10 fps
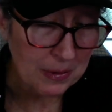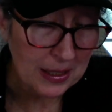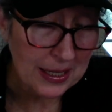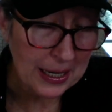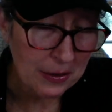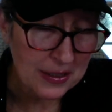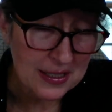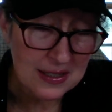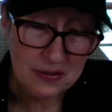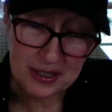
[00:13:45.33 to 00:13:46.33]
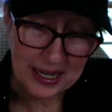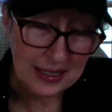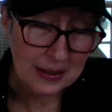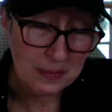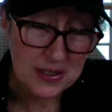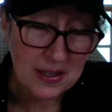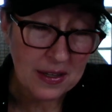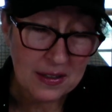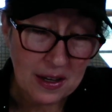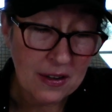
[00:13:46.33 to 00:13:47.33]
the inheritance of Caleb,
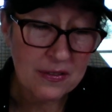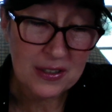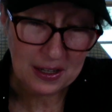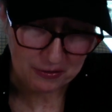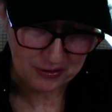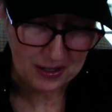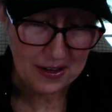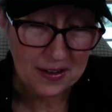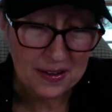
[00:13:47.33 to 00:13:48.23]
son of Jephunneh,